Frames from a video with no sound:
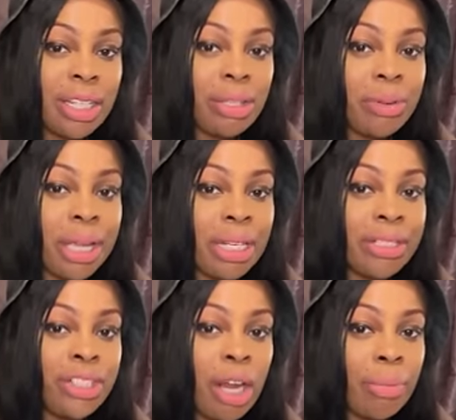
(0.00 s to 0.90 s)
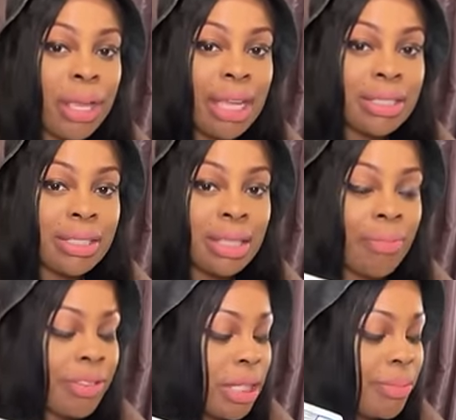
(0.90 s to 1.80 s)
You get to jump into
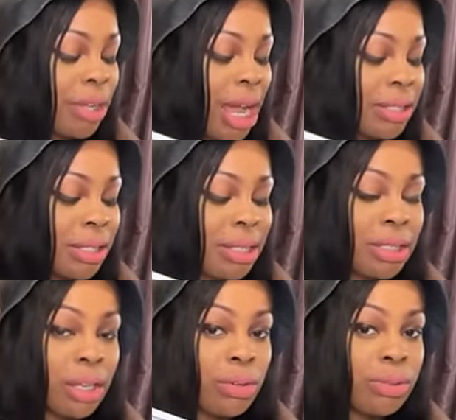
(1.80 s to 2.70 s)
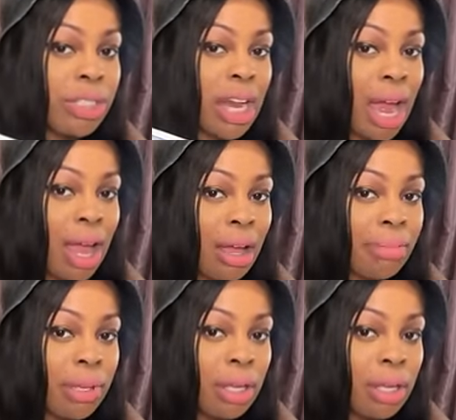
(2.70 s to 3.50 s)
something. For some of you guys, this is a new job,